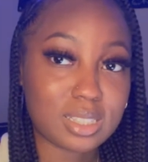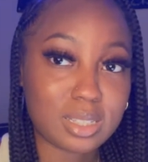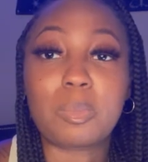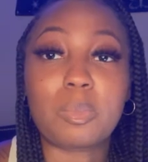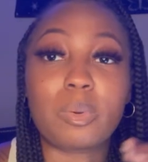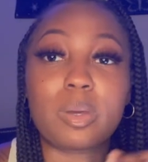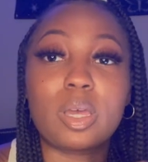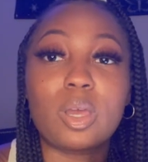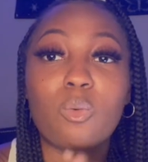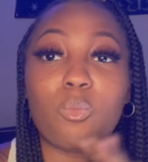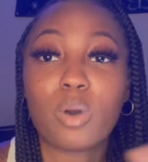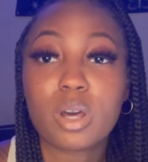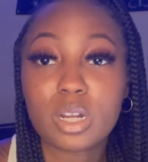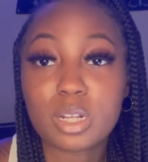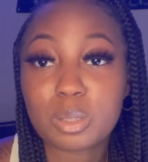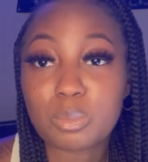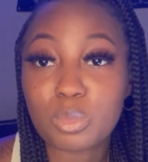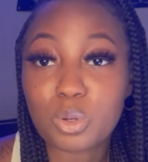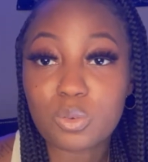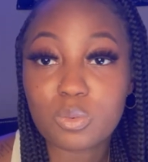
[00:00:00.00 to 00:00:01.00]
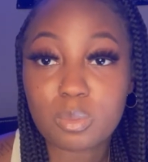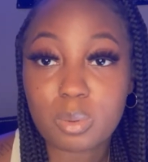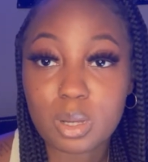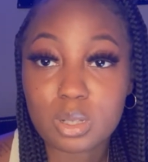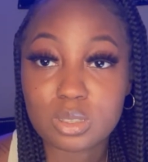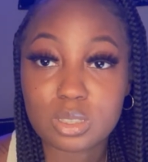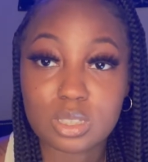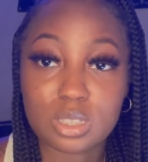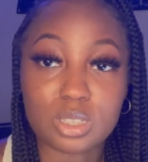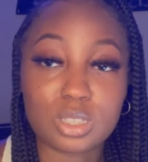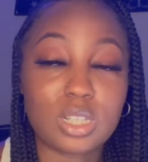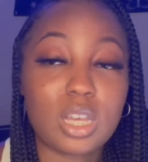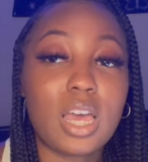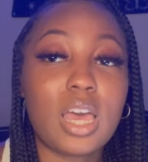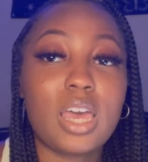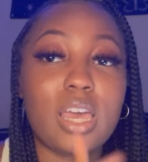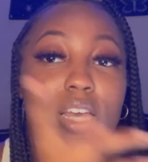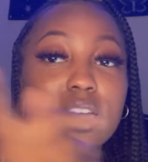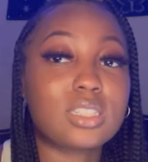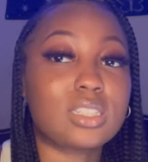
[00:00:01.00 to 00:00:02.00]
But in one of the movie posters
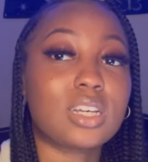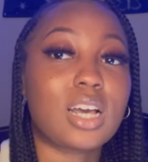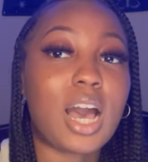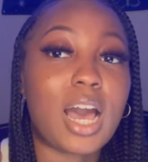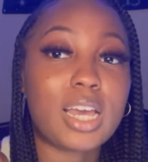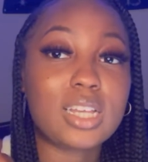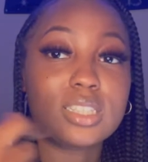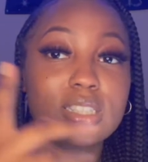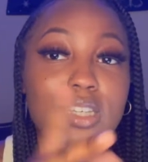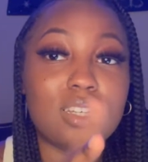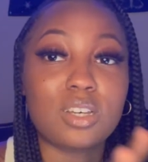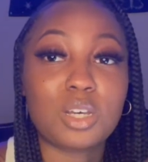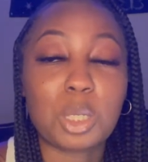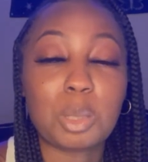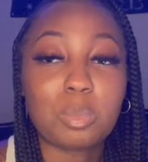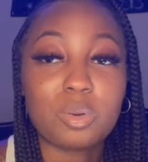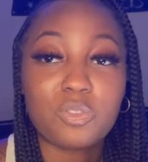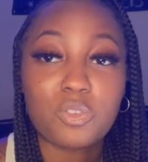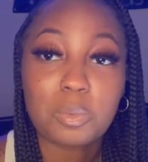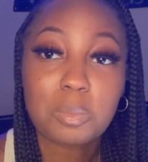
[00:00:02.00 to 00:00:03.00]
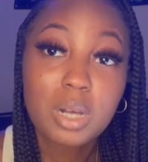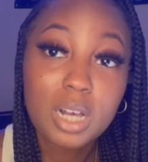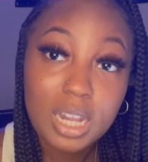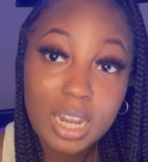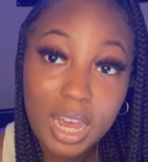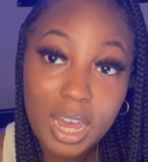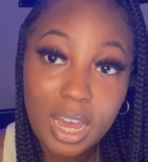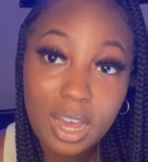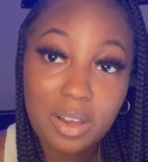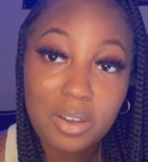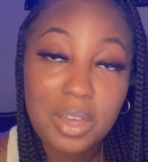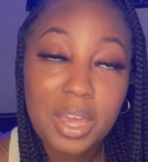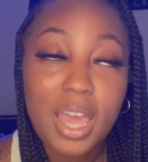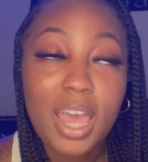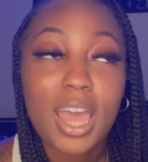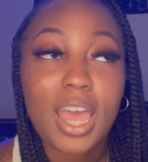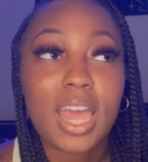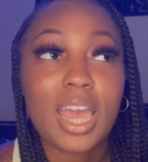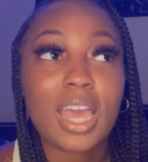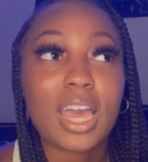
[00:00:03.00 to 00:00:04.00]
is a kite tail coming from a cloud,
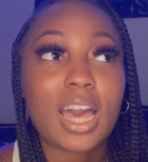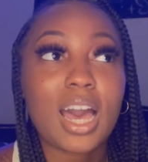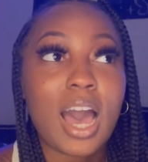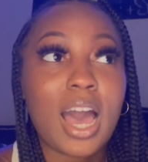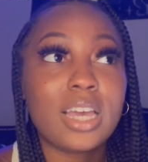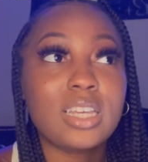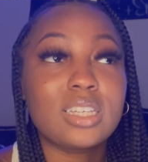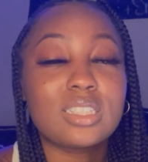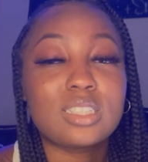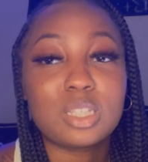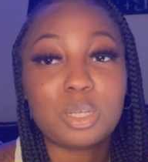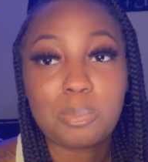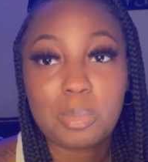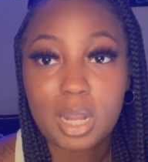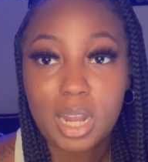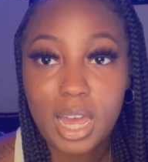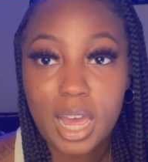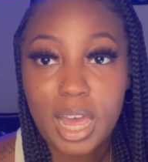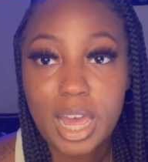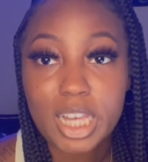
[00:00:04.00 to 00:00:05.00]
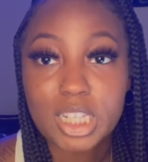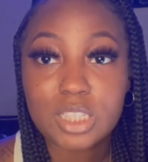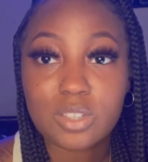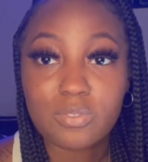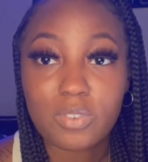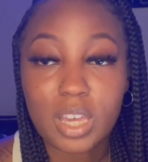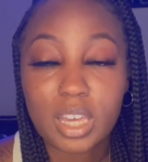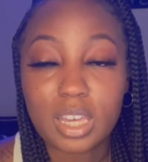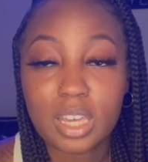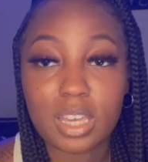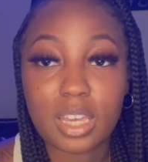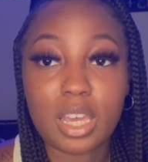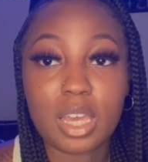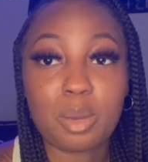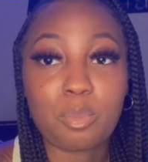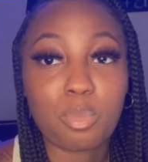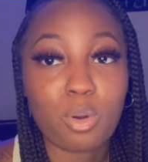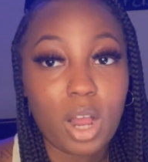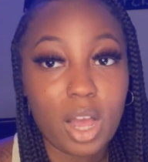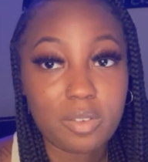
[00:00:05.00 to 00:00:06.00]
and kite symbolize fate and
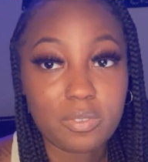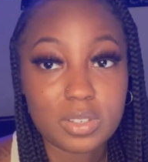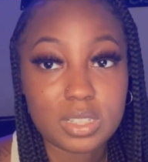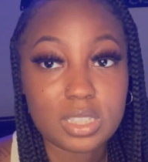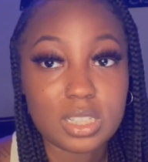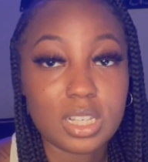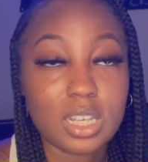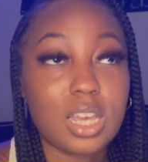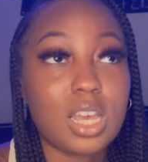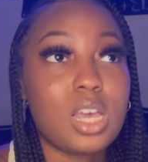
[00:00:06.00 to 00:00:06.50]
prophecy.